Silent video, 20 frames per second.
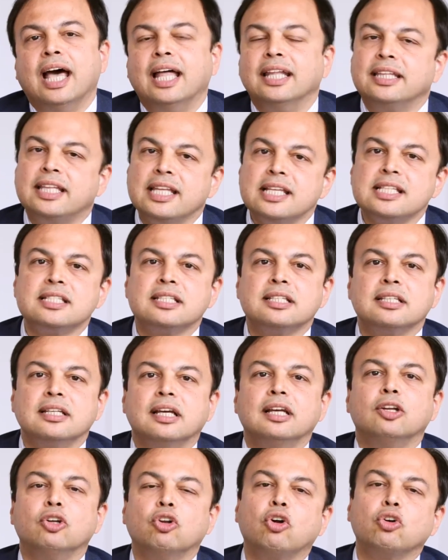And
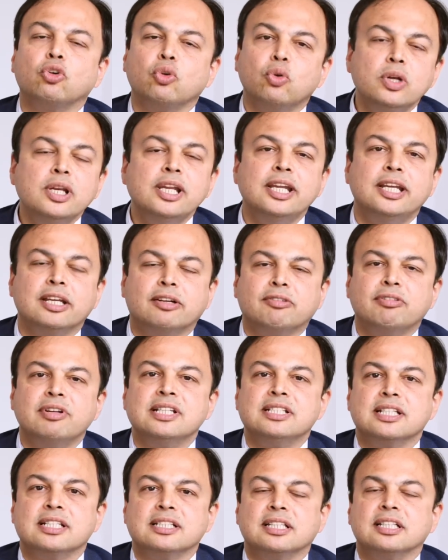this not only
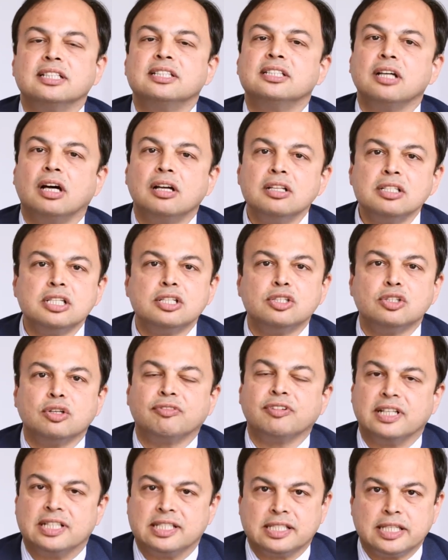decreases the chances of